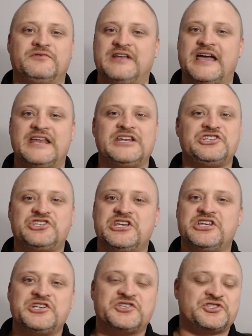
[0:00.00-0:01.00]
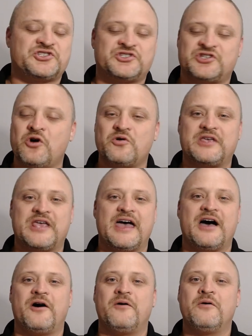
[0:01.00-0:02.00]
Danny G,
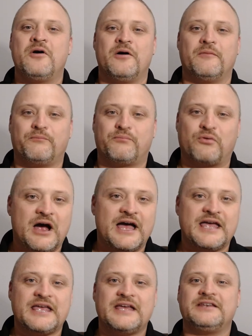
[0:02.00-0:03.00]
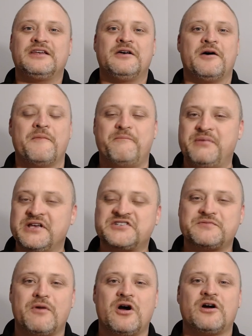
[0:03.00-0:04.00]
SoCal, Brian,
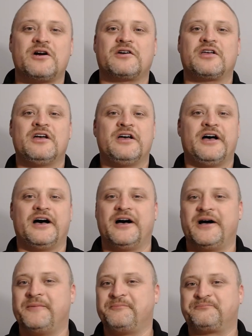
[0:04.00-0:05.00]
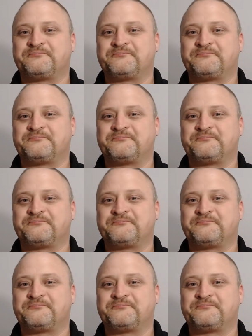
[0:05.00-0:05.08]
Bismarck, TJ